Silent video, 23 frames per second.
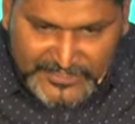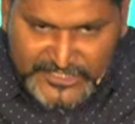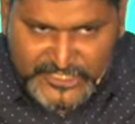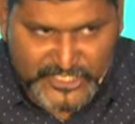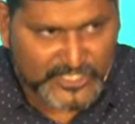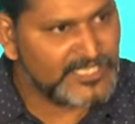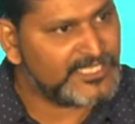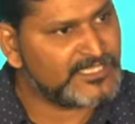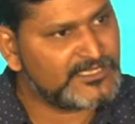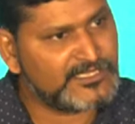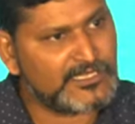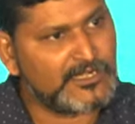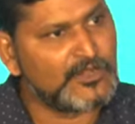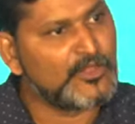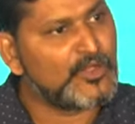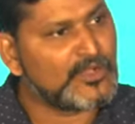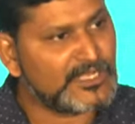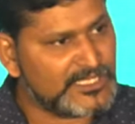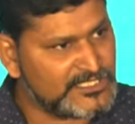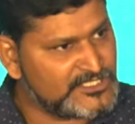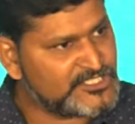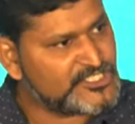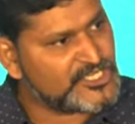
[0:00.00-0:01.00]
Eventually, the
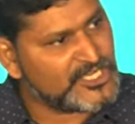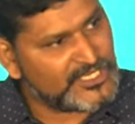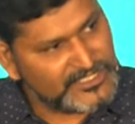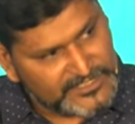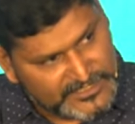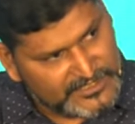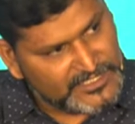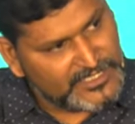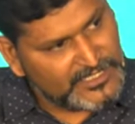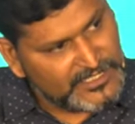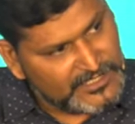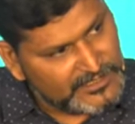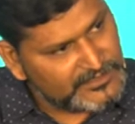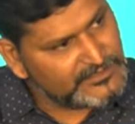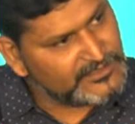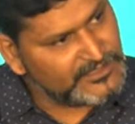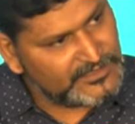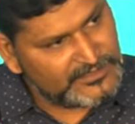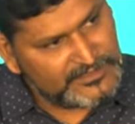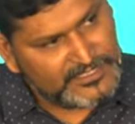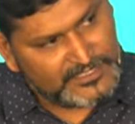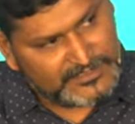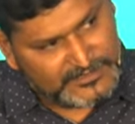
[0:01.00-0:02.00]
local church,
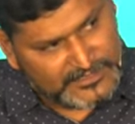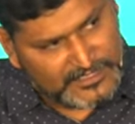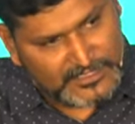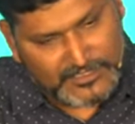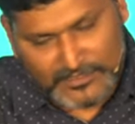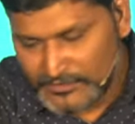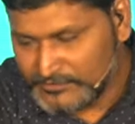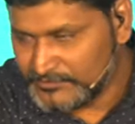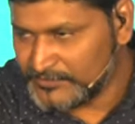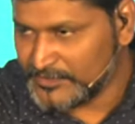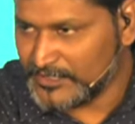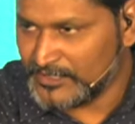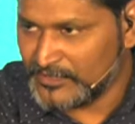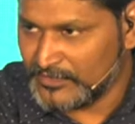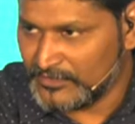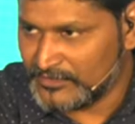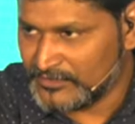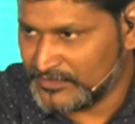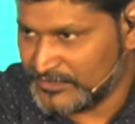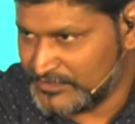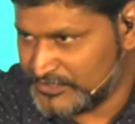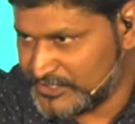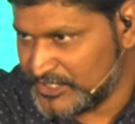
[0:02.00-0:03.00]
the, the, there's a, you
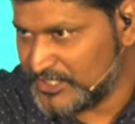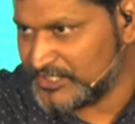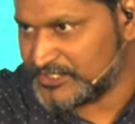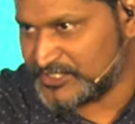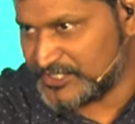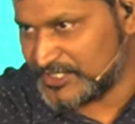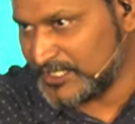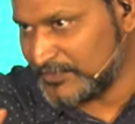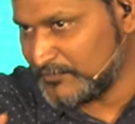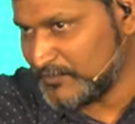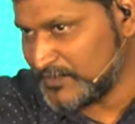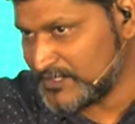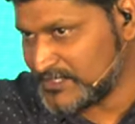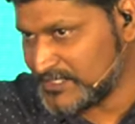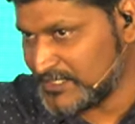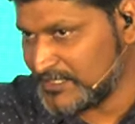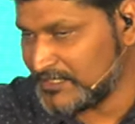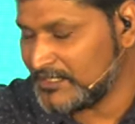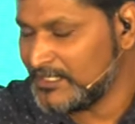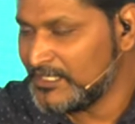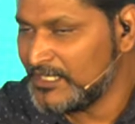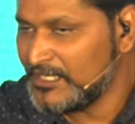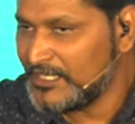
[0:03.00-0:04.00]
know, a church that
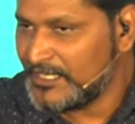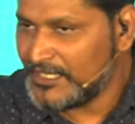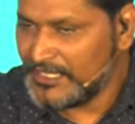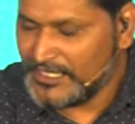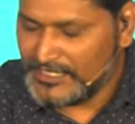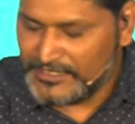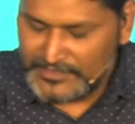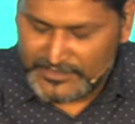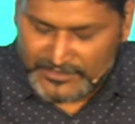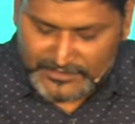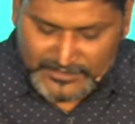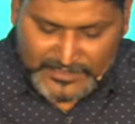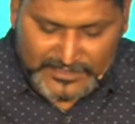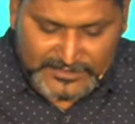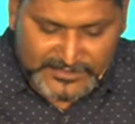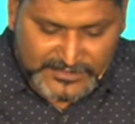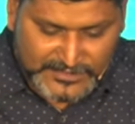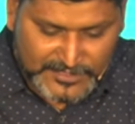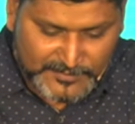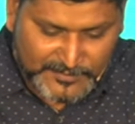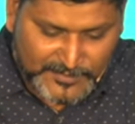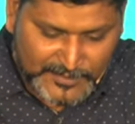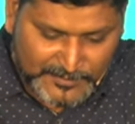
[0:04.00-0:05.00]
was in, in
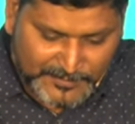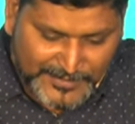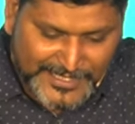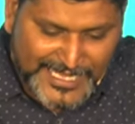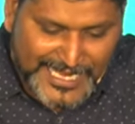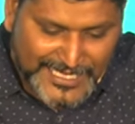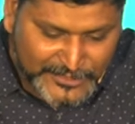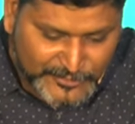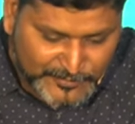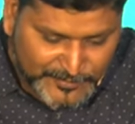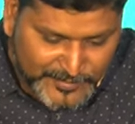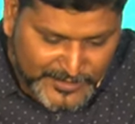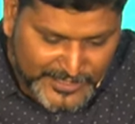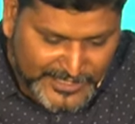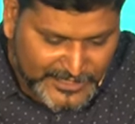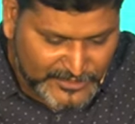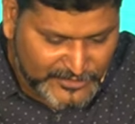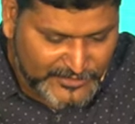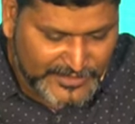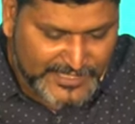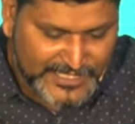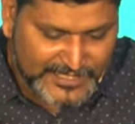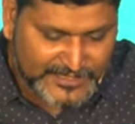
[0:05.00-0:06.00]
Dunstable, began to
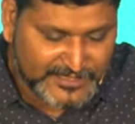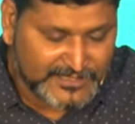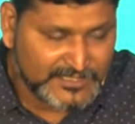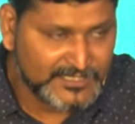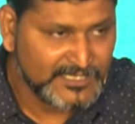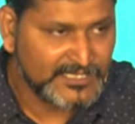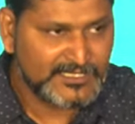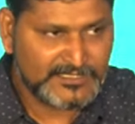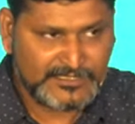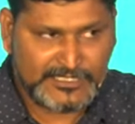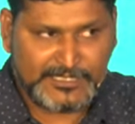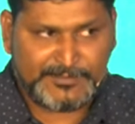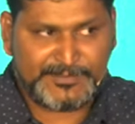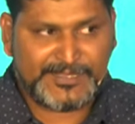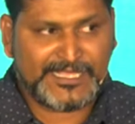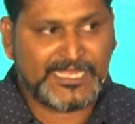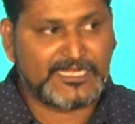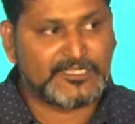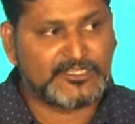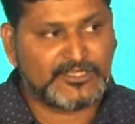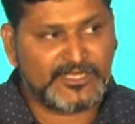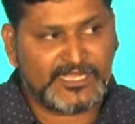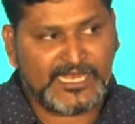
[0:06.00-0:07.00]
pray together. They
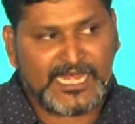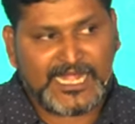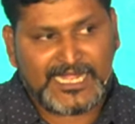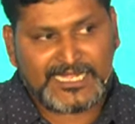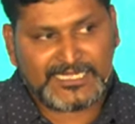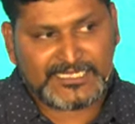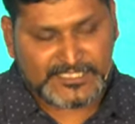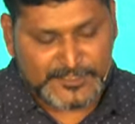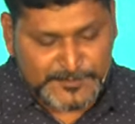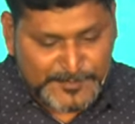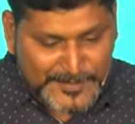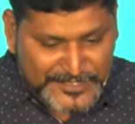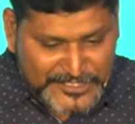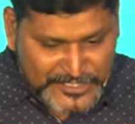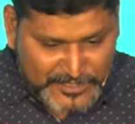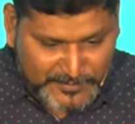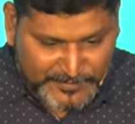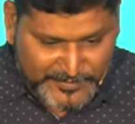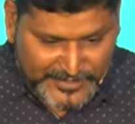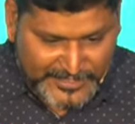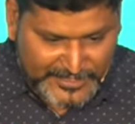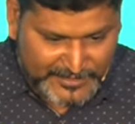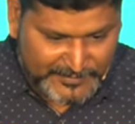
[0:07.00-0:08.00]
began to hold
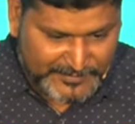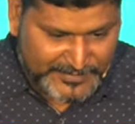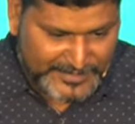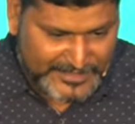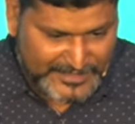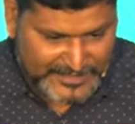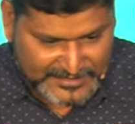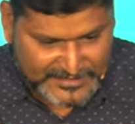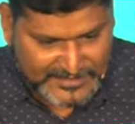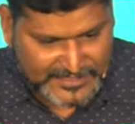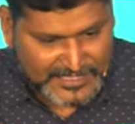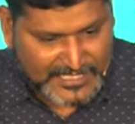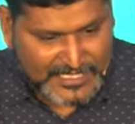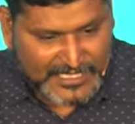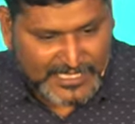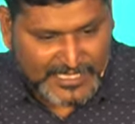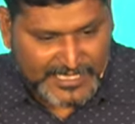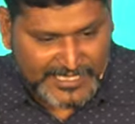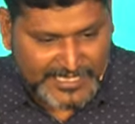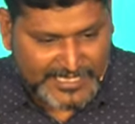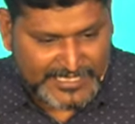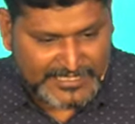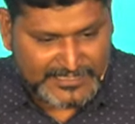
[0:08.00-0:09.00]
special prayer
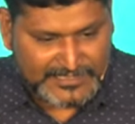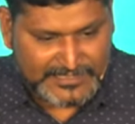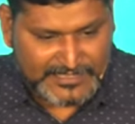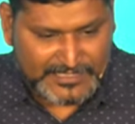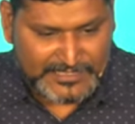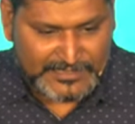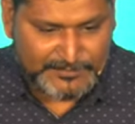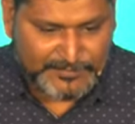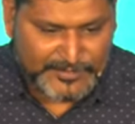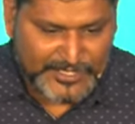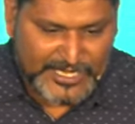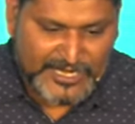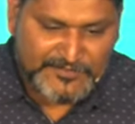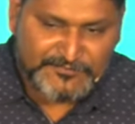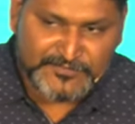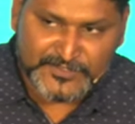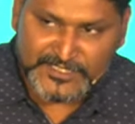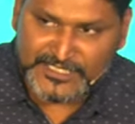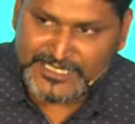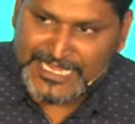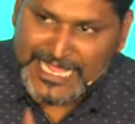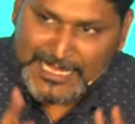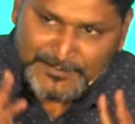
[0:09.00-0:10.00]
meetings and, and
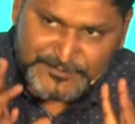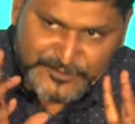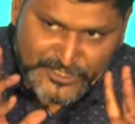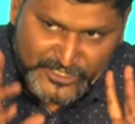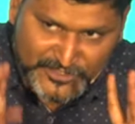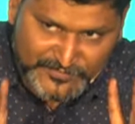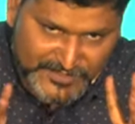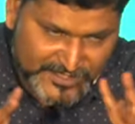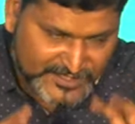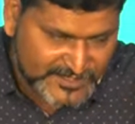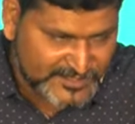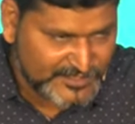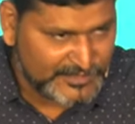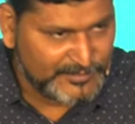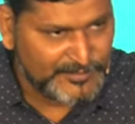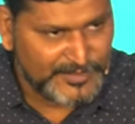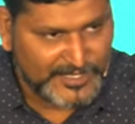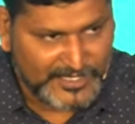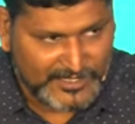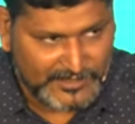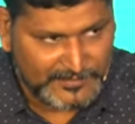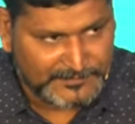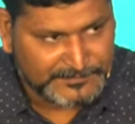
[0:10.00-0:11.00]
pray for the capture of this
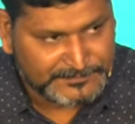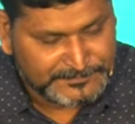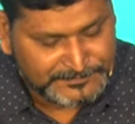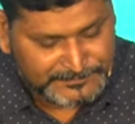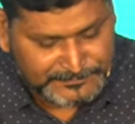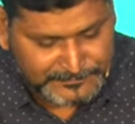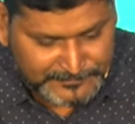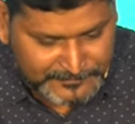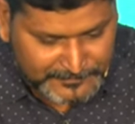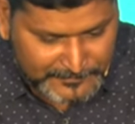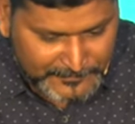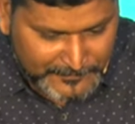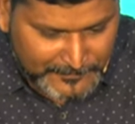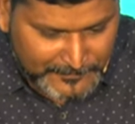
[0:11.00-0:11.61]
criminal.